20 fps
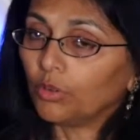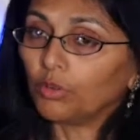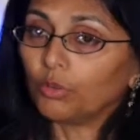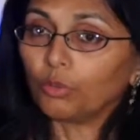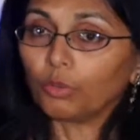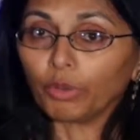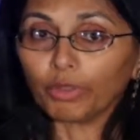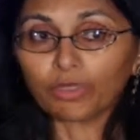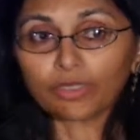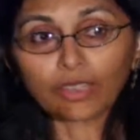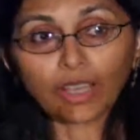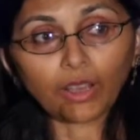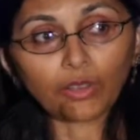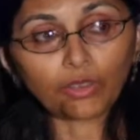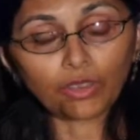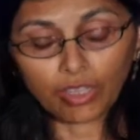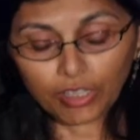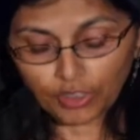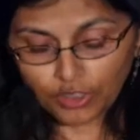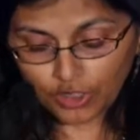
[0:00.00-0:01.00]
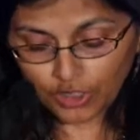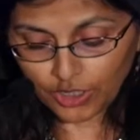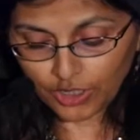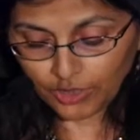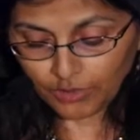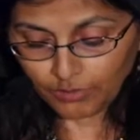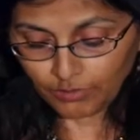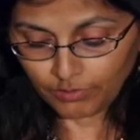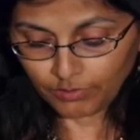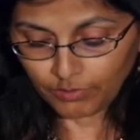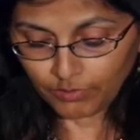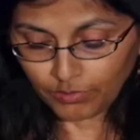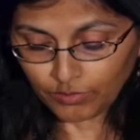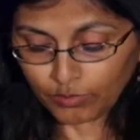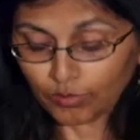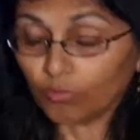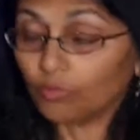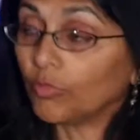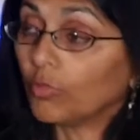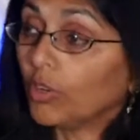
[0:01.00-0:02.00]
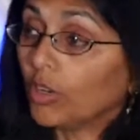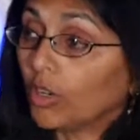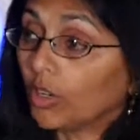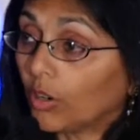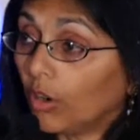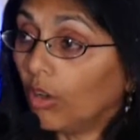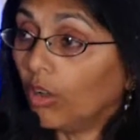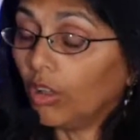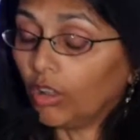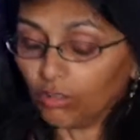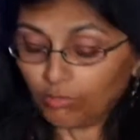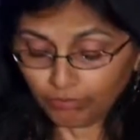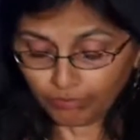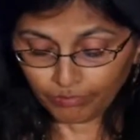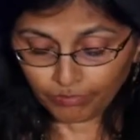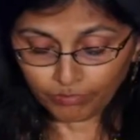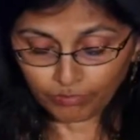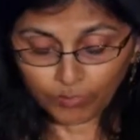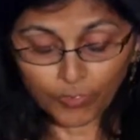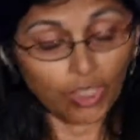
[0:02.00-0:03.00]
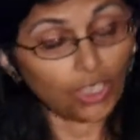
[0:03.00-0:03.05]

with South Asia are all